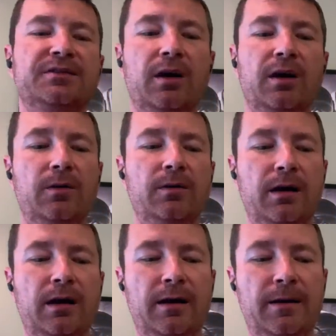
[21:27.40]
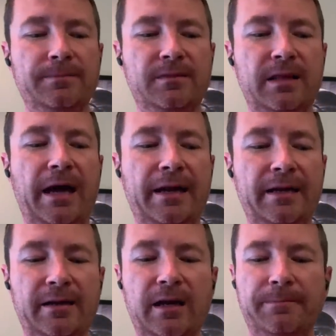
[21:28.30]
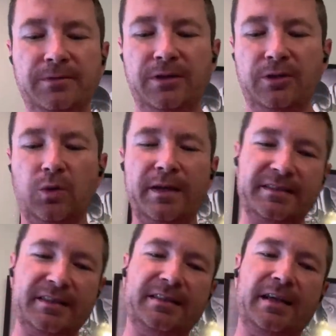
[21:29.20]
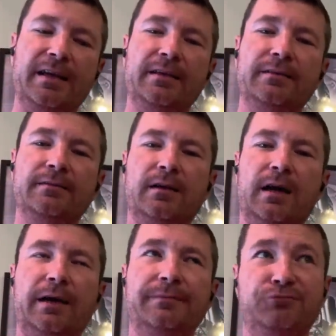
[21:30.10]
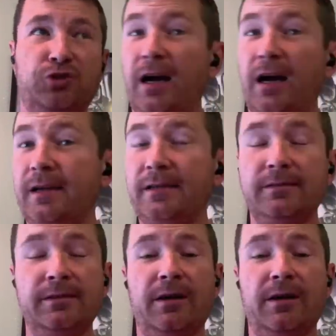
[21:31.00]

so that ended up 2016. I tried